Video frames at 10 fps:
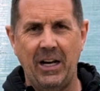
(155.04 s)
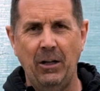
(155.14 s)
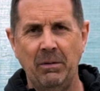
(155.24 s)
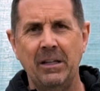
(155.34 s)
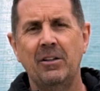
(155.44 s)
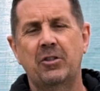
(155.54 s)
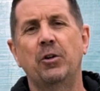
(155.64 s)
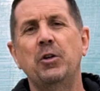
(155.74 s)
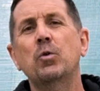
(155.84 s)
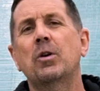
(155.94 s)
sell so
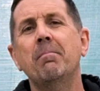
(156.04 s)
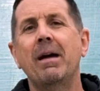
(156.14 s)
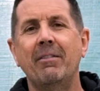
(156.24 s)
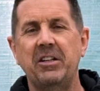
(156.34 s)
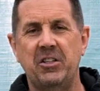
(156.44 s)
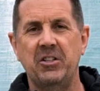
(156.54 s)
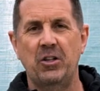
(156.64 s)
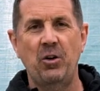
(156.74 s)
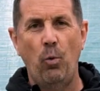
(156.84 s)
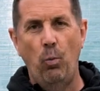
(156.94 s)
you can make the
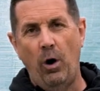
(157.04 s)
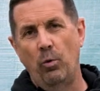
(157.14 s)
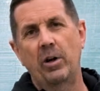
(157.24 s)
decision what